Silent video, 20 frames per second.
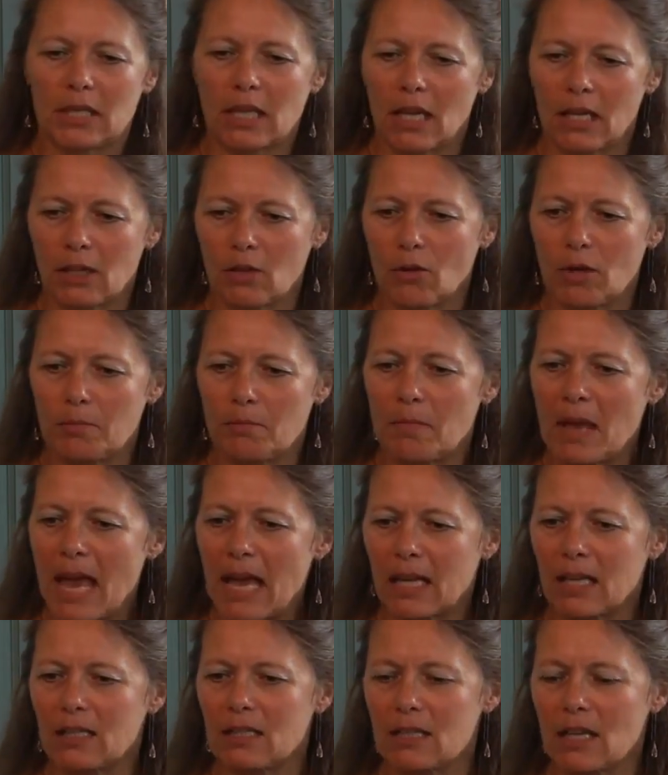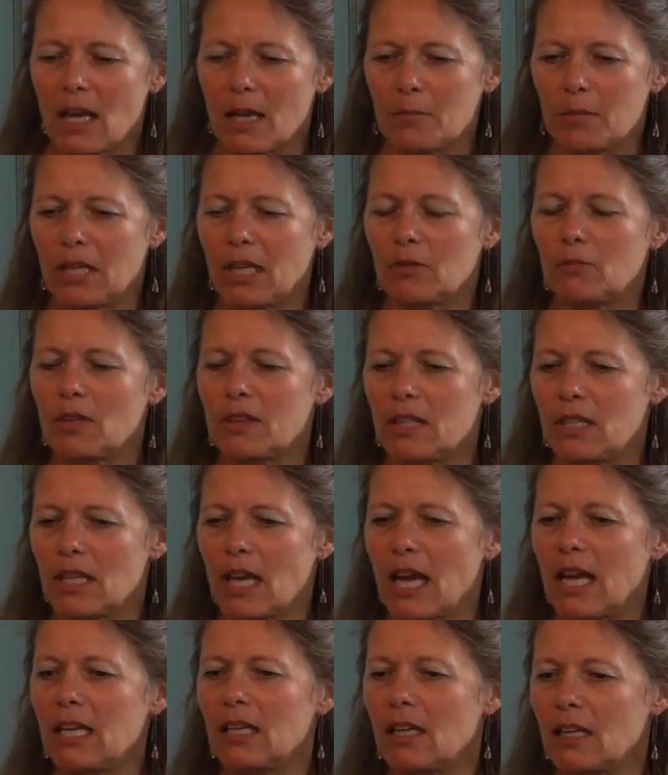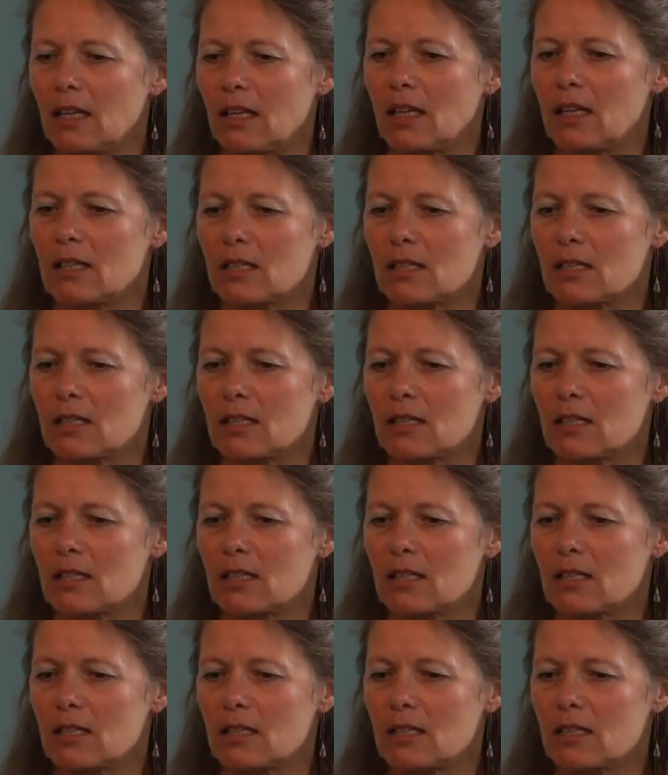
kind of going back in time again with the NIDA,